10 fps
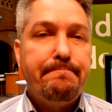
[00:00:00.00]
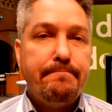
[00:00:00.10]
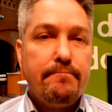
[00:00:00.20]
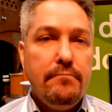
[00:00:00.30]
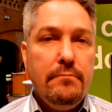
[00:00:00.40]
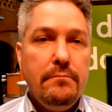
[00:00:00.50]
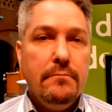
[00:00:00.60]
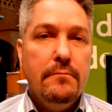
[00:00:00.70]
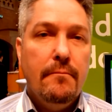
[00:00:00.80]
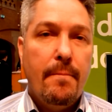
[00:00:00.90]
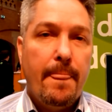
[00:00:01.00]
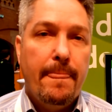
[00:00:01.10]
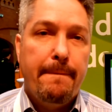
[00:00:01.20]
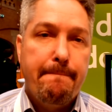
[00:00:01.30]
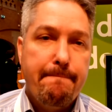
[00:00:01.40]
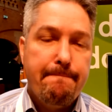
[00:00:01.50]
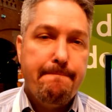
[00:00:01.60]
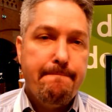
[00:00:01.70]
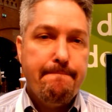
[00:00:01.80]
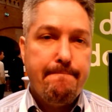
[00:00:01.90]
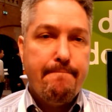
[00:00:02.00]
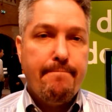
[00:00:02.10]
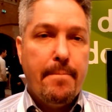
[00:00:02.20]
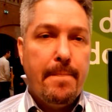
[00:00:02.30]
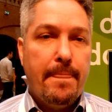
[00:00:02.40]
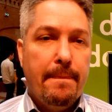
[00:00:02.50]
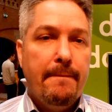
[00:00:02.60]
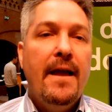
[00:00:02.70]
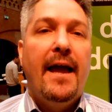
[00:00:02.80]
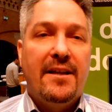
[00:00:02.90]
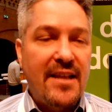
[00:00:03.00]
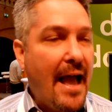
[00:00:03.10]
Okay, so that lowers the barrier for implementations, right?